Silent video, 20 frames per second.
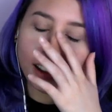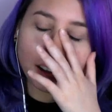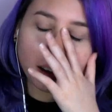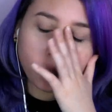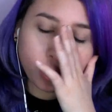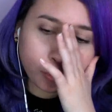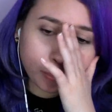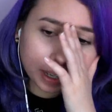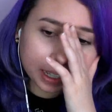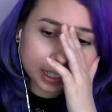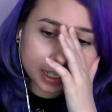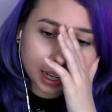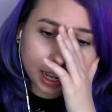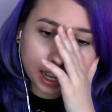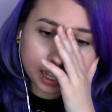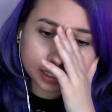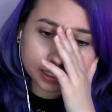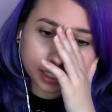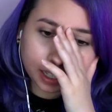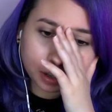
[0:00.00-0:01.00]
Oh my
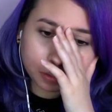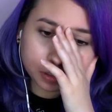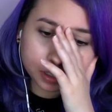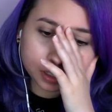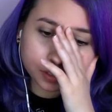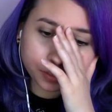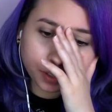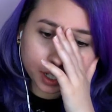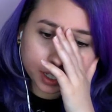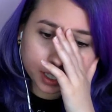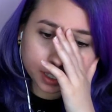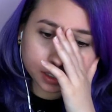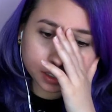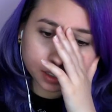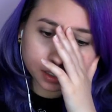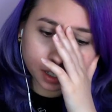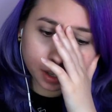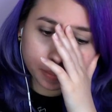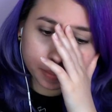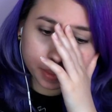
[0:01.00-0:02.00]
god, that was fucking
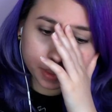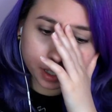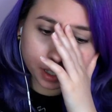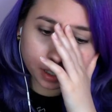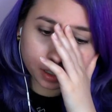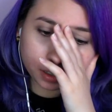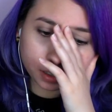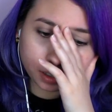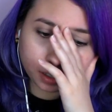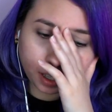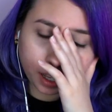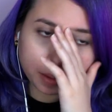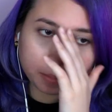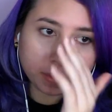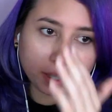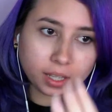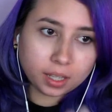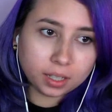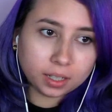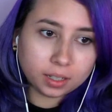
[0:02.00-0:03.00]
something. I
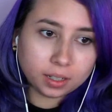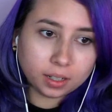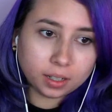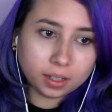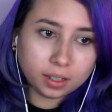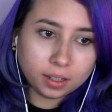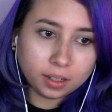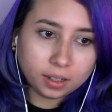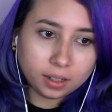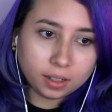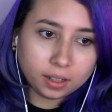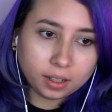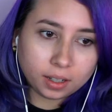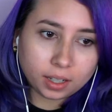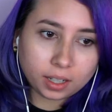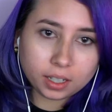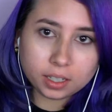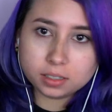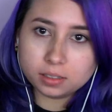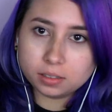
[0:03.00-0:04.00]
mean,
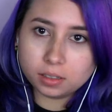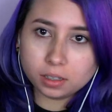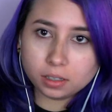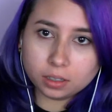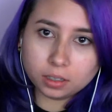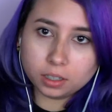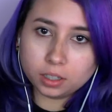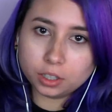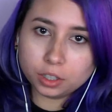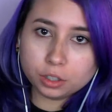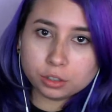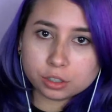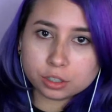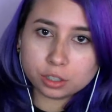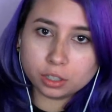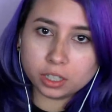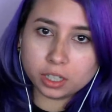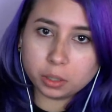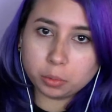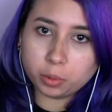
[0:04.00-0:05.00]
it
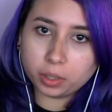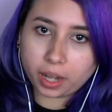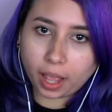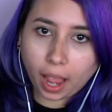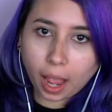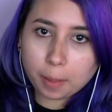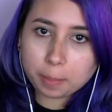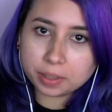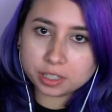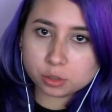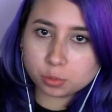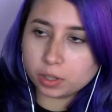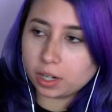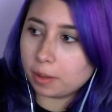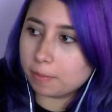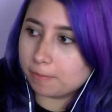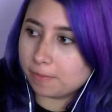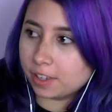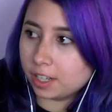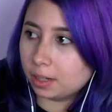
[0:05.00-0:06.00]
usually what happens when
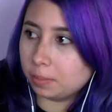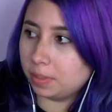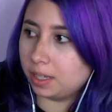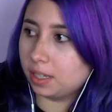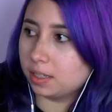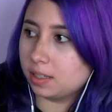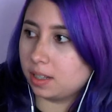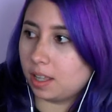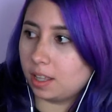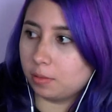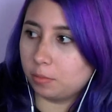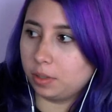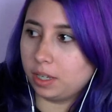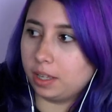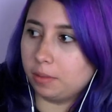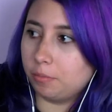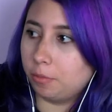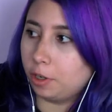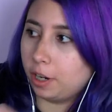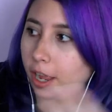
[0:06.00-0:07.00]
I'm filming is like
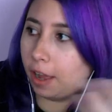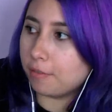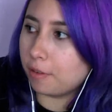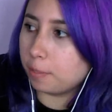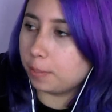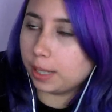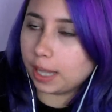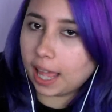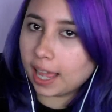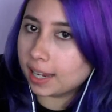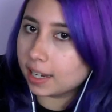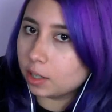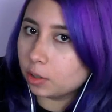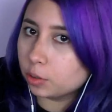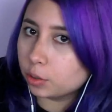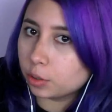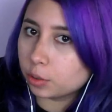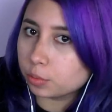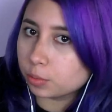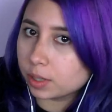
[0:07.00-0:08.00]
we have a
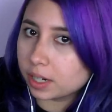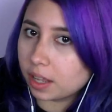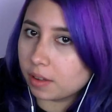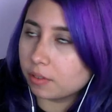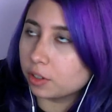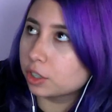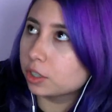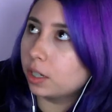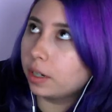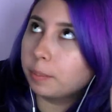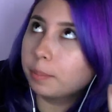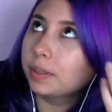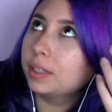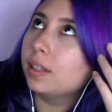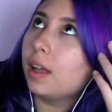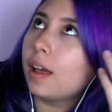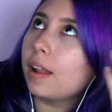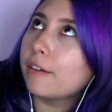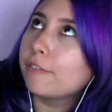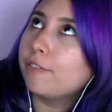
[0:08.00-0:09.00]
blackout or whatever, but
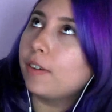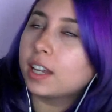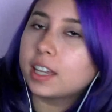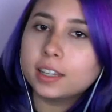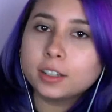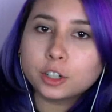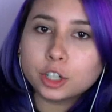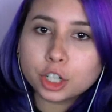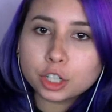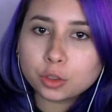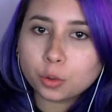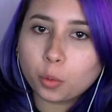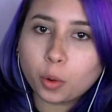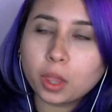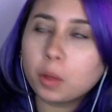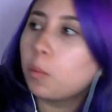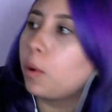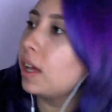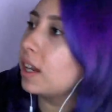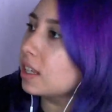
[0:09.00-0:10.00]
not a fucking
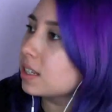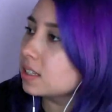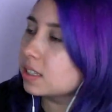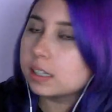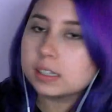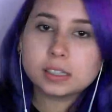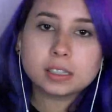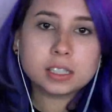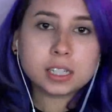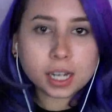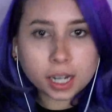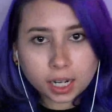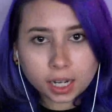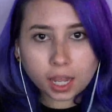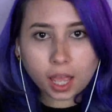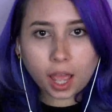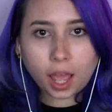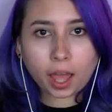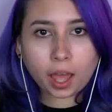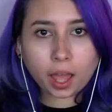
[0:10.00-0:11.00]
earthquake. What is this, Chile?
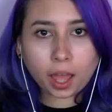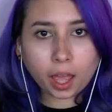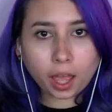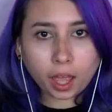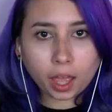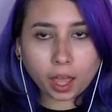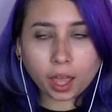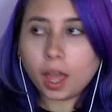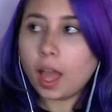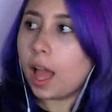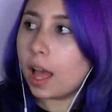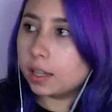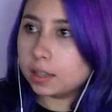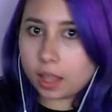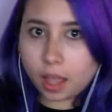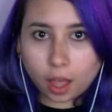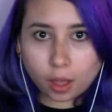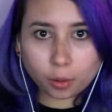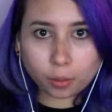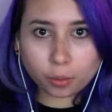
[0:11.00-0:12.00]

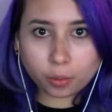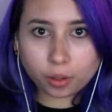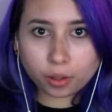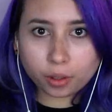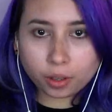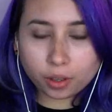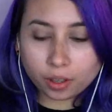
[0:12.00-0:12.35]
Hello?